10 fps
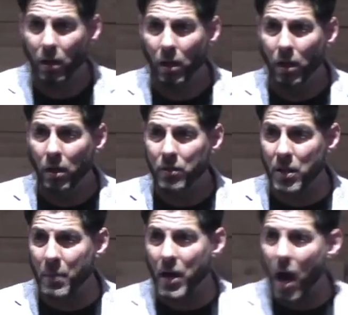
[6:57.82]
some
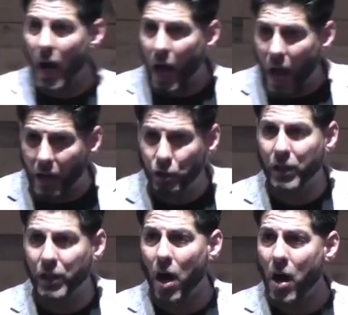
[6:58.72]
of y'all, I, I shook
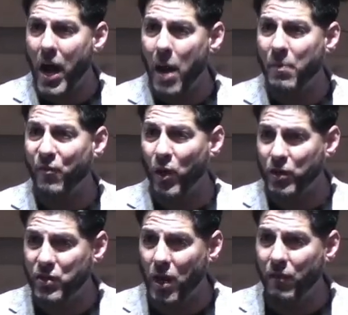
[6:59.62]
y'all hand before the
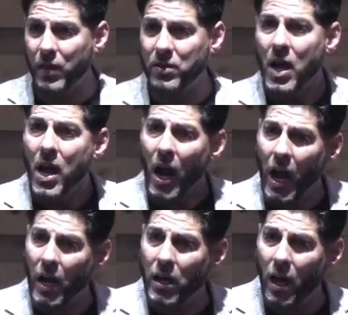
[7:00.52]
service,
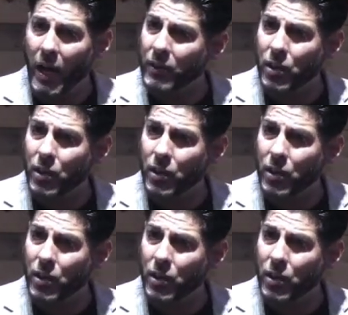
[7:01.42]
and uh, and just